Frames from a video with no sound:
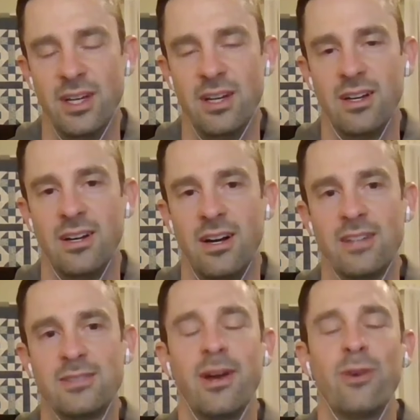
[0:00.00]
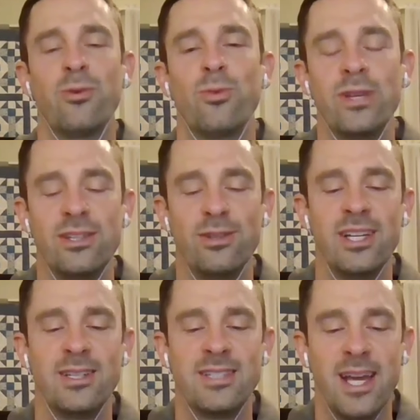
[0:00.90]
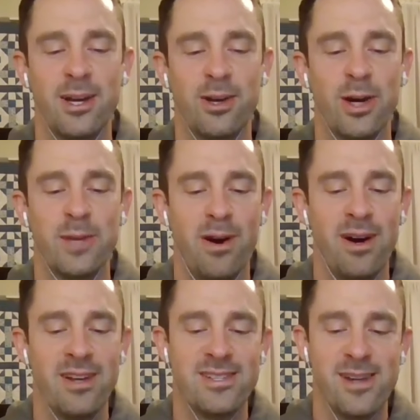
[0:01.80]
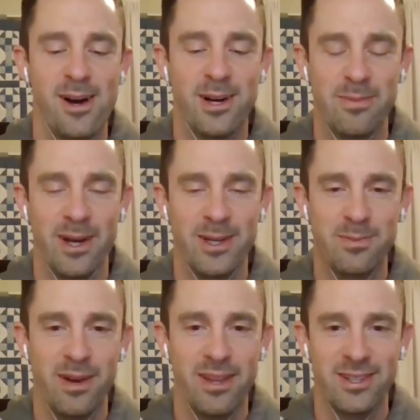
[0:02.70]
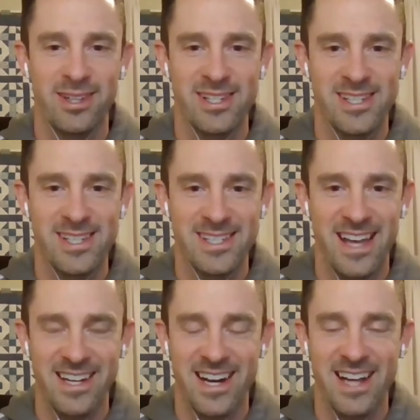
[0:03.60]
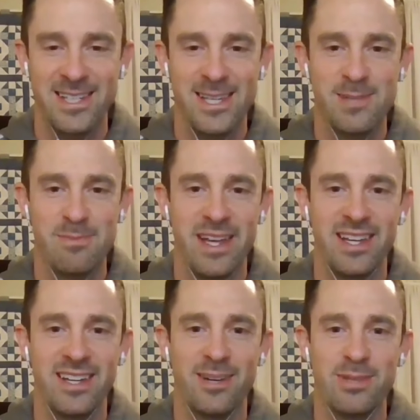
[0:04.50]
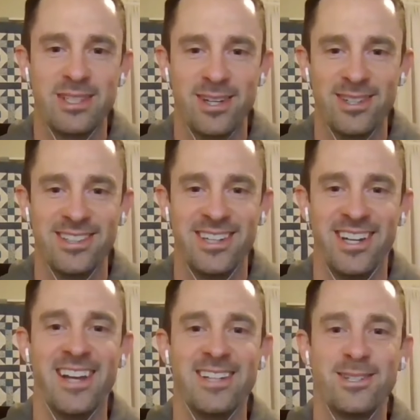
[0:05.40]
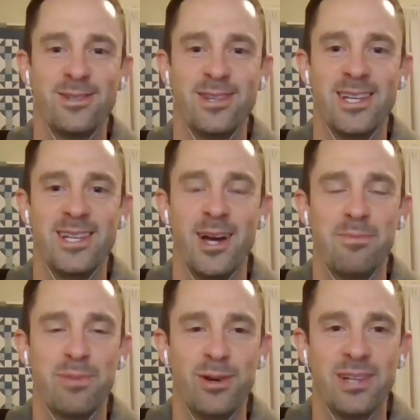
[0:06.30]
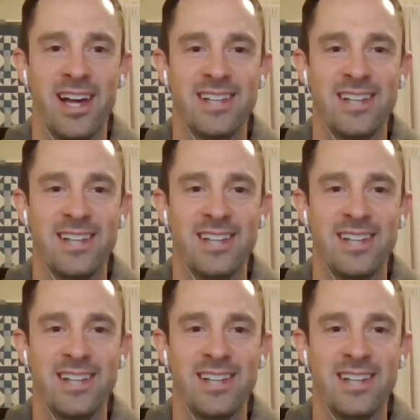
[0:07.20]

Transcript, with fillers: Yeah. So now we do need to take a quick pause and talk about your brother because did I see he's making a return to the uh, pro